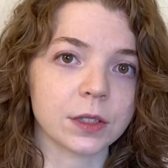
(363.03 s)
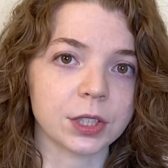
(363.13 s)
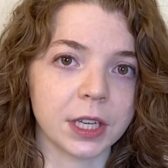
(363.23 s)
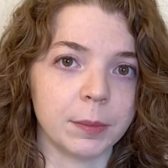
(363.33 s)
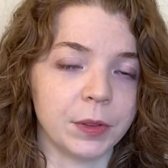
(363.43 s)

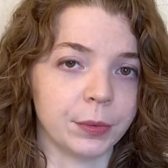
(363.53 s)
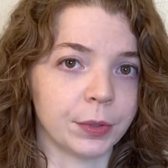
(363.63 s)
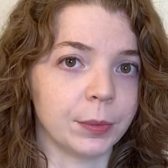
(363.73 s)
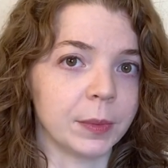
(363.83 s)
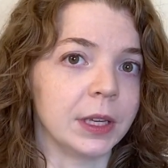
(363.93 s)
came in the
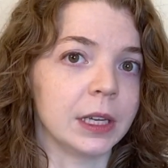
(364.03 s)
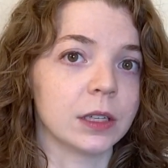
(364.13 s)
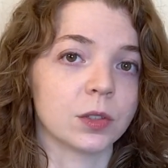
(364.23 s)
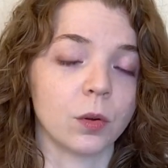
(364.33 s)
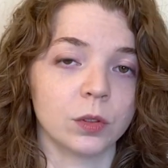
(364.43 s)
room, he
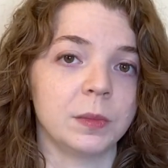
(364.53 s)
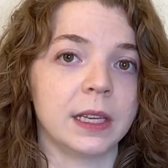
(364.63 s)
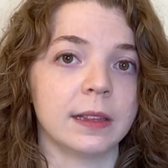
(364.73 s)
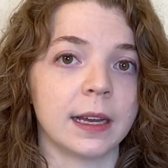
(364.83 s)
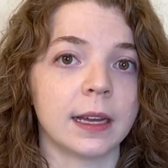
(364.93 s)
told me
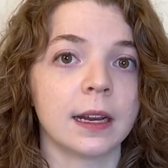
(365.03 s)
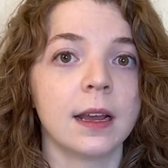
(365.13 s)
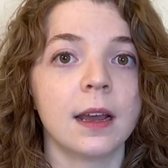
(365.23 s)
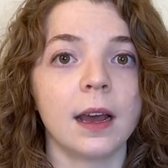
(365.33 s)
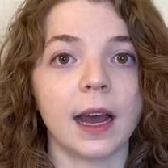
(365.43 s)
that
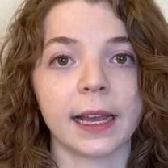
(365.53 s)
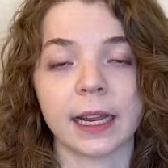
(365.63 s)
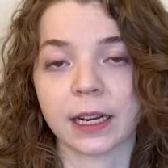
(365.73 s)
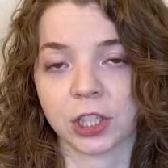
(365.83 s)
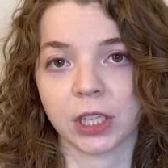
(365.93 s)
I had
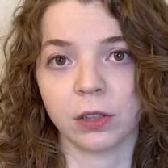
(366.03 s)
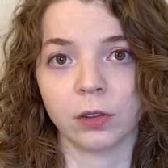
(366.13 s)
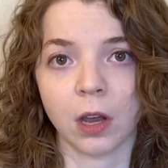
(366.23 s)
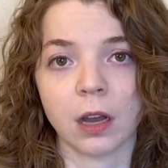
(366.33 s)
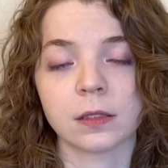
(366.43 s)
actually
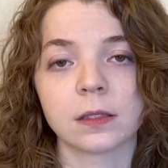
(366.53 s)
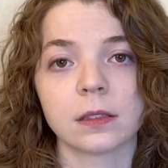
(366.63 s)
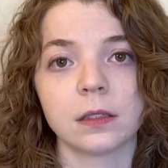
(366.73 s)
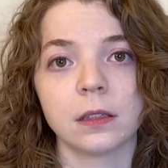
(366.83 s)
lost